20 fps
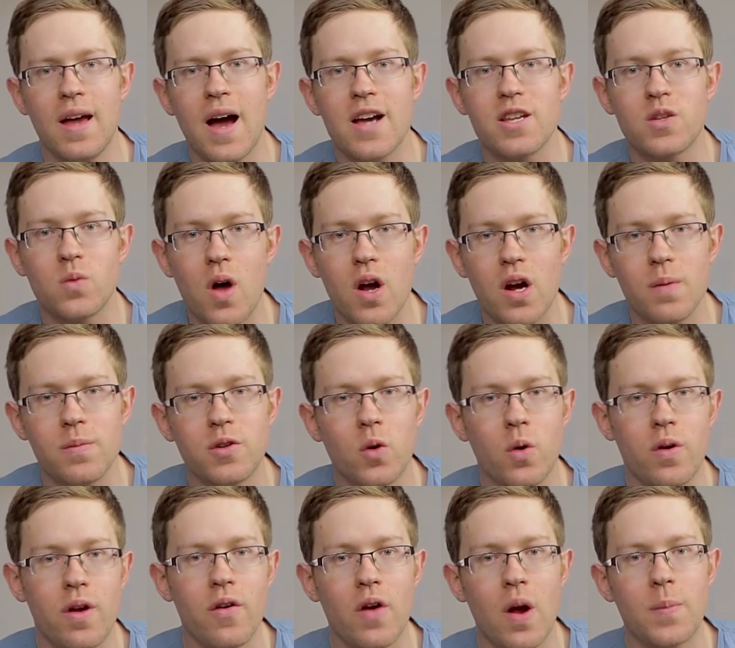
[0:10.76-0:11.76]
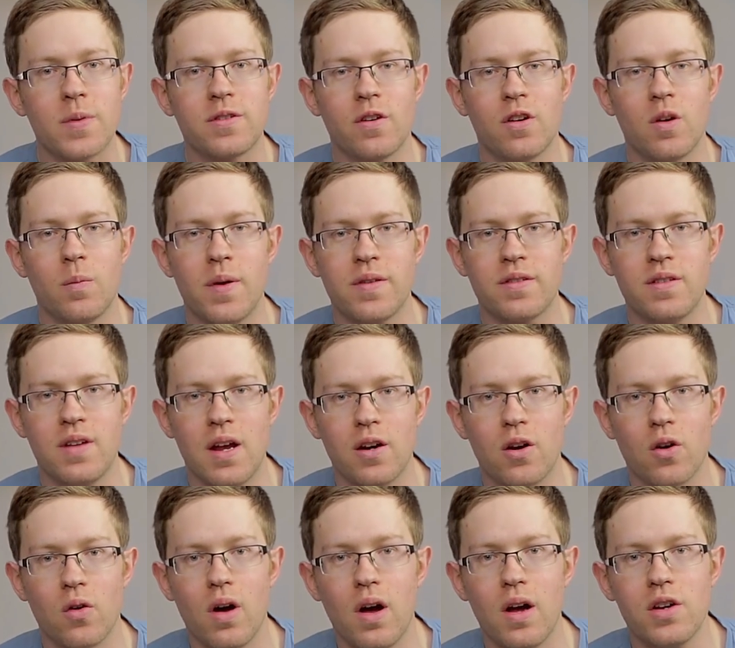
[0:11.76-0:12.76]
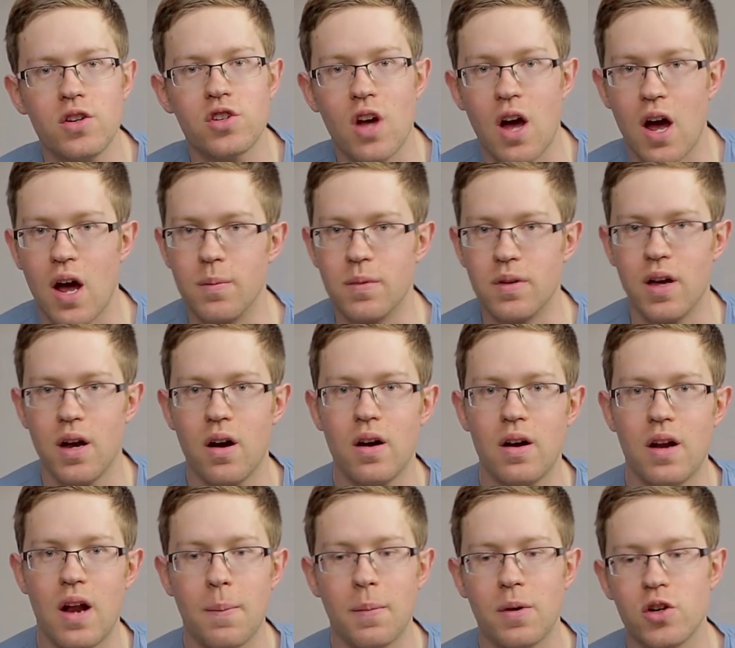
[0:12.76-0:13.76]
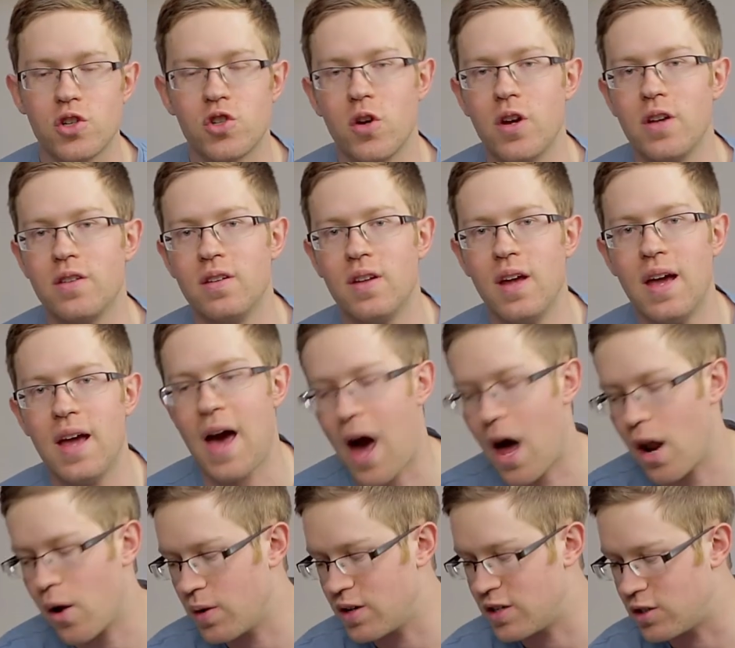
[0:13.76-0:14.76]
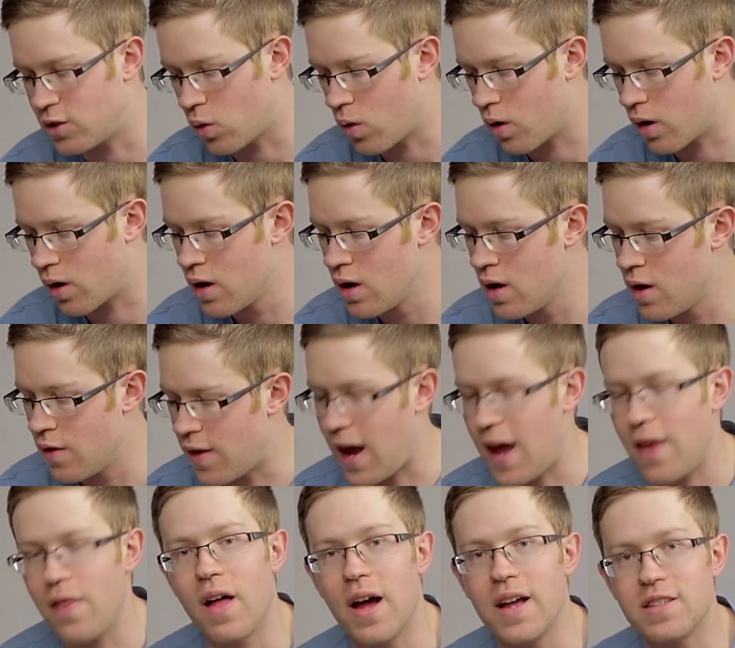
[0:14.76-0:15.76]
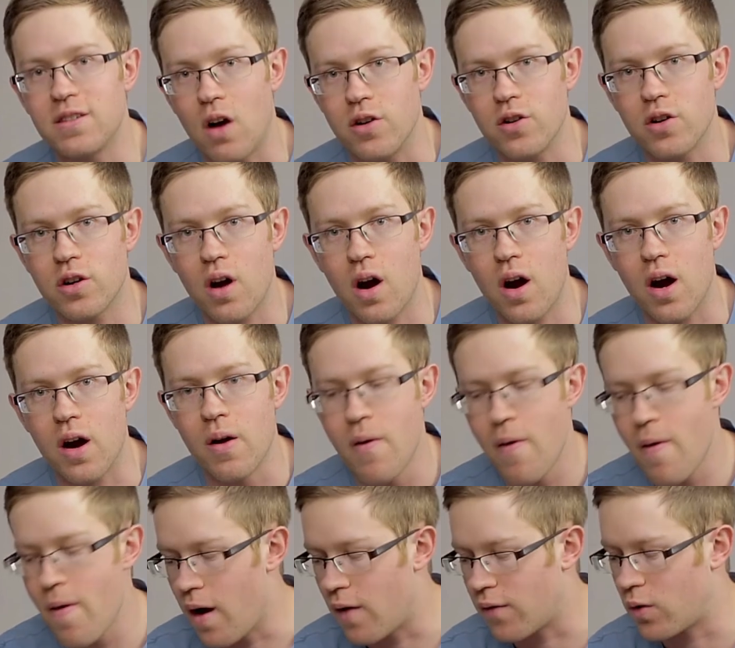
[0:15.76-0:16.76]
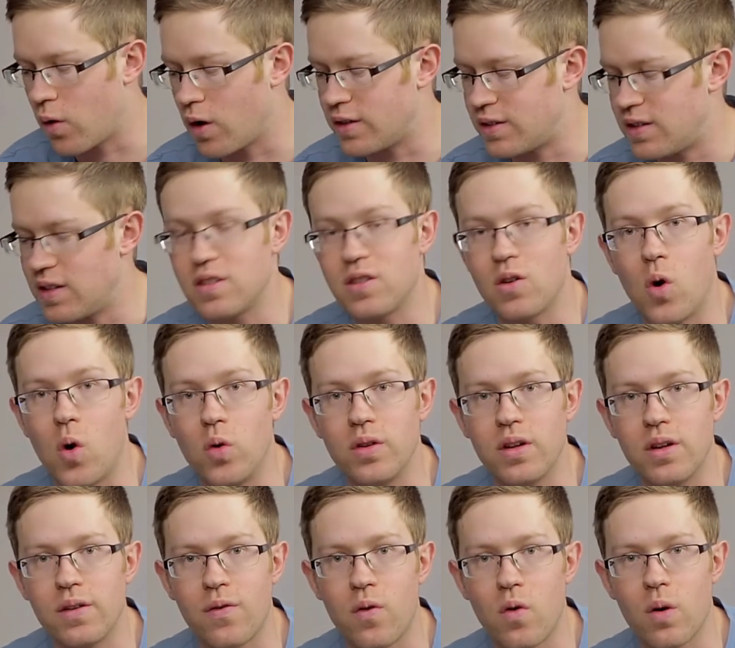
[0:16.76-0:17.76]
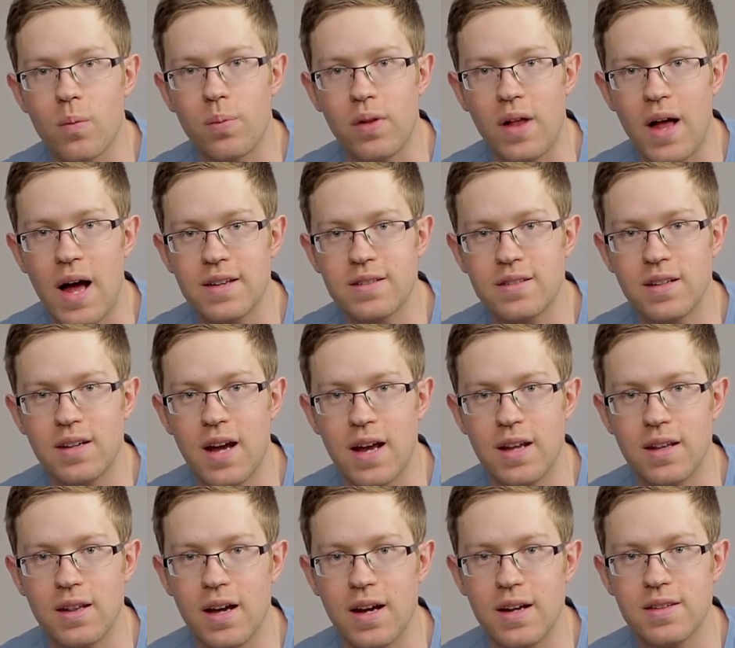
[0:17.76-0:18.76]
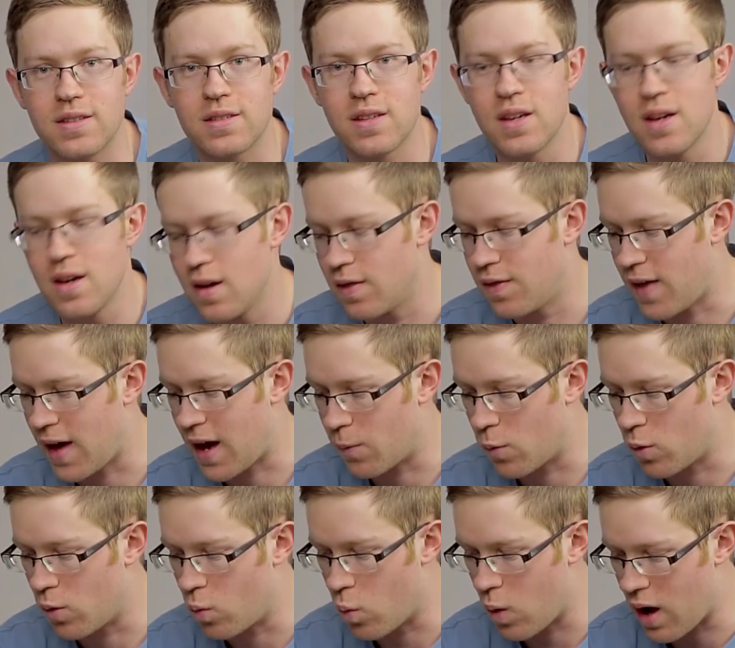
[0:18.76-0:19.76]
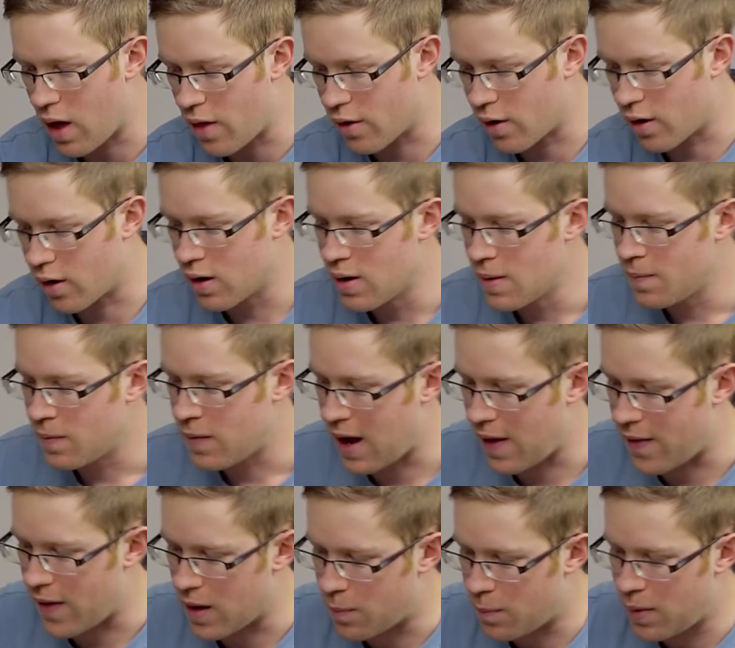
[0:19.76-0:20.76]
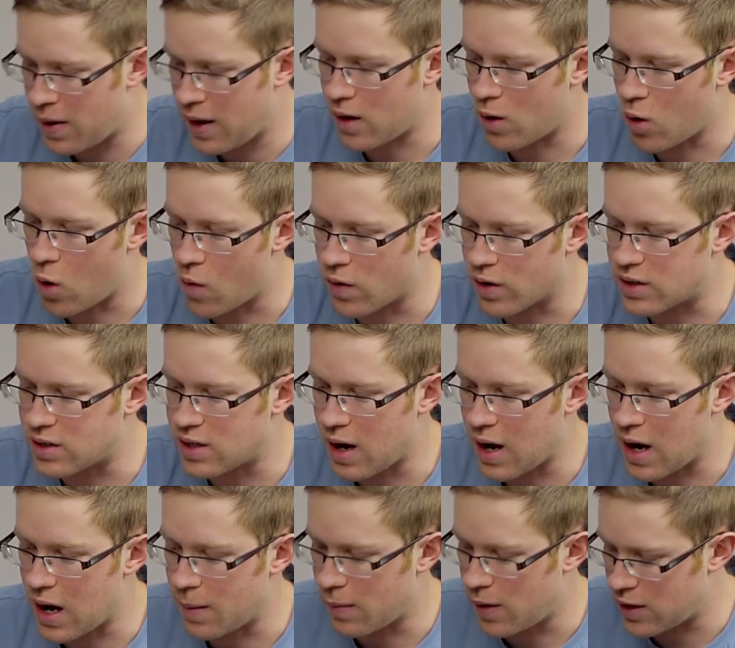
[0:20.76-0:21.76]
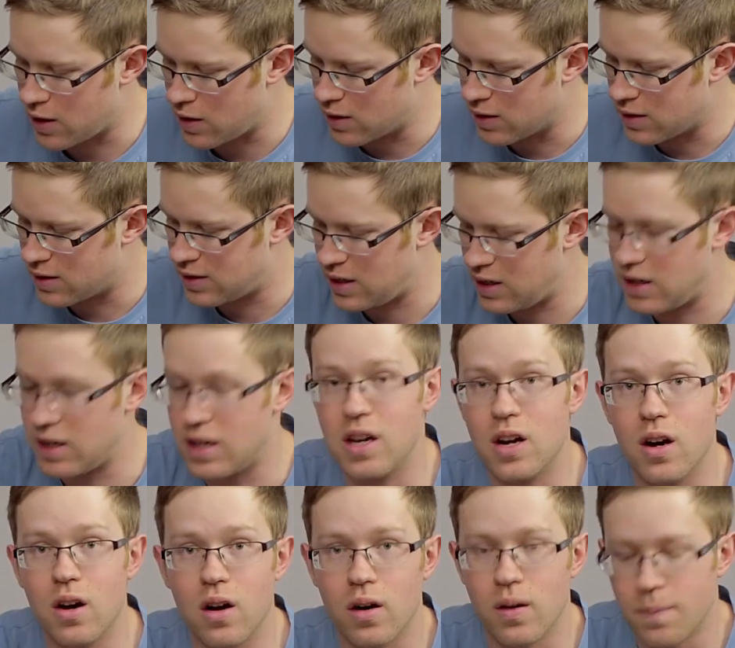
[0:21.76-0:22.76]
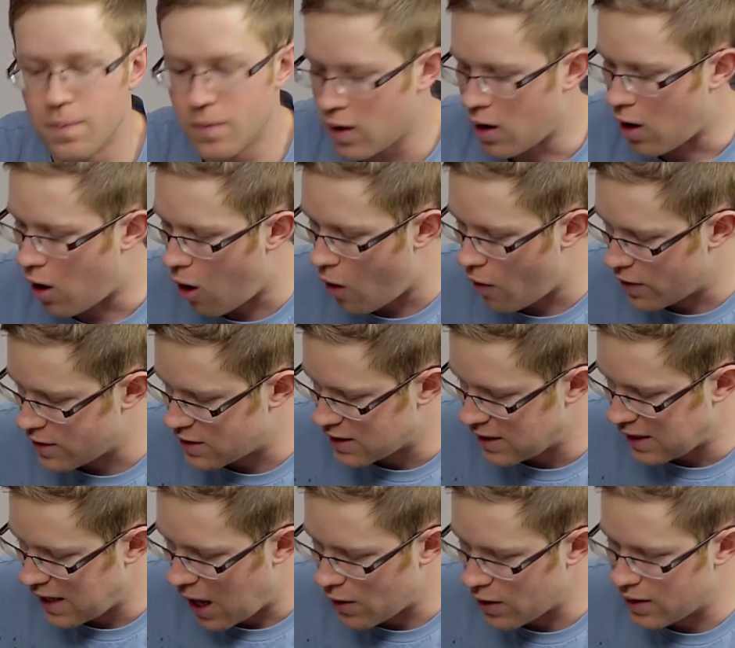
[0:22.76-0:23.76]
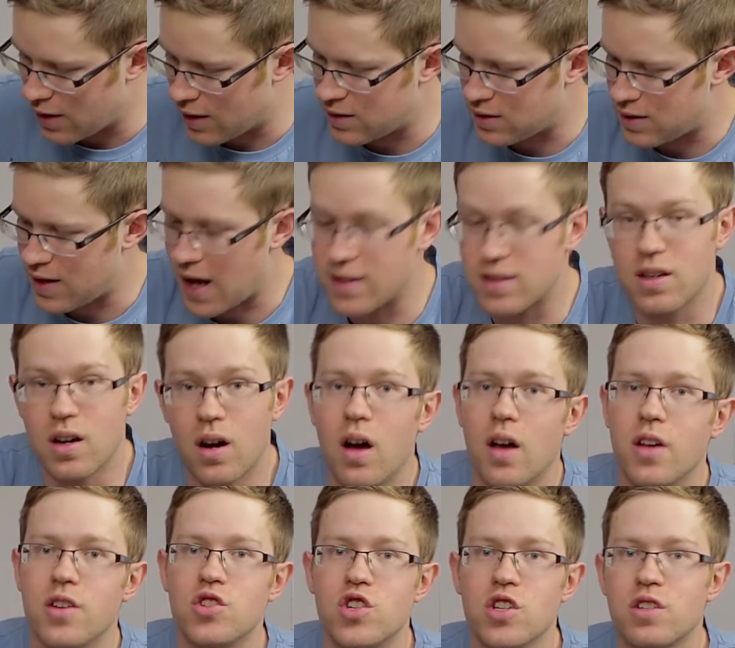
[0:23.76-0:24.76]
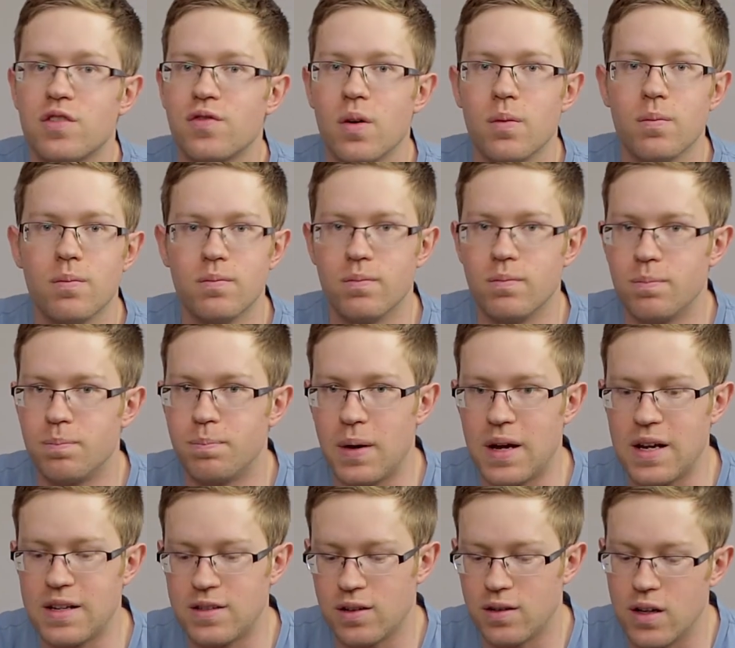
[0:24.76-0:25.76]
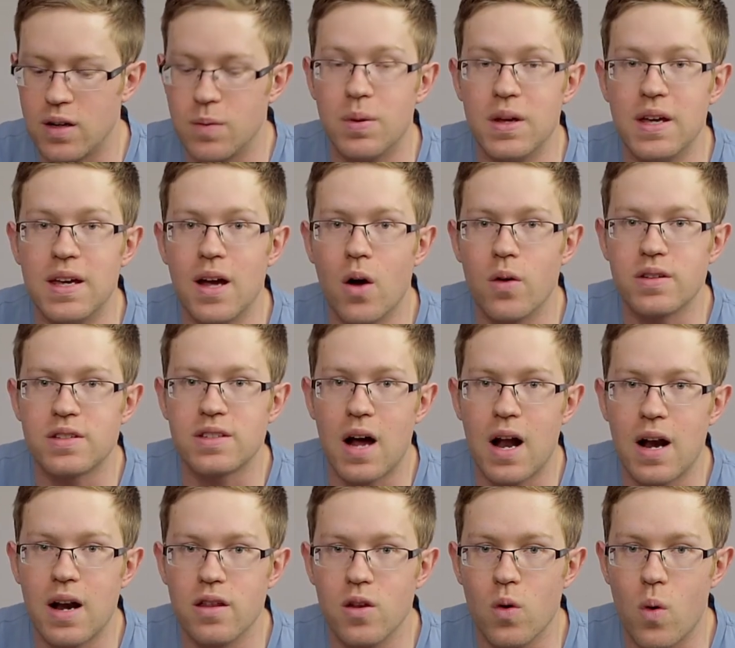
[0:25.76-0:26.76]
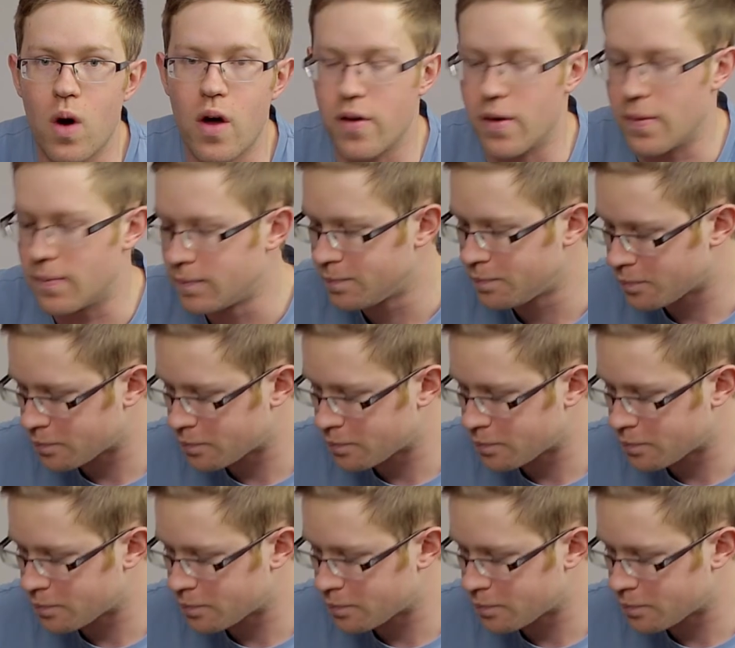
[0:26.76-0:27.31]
guys, welcome to another episode of Pistonhead Garage. I'm Garrett and I'm going to show you today how to restore the headlights on your car. Of course, this is only for plastic headlights that will weather and they pit over time, like you can see here. All this cloudiness, that's caused just from basically being outside in the weather.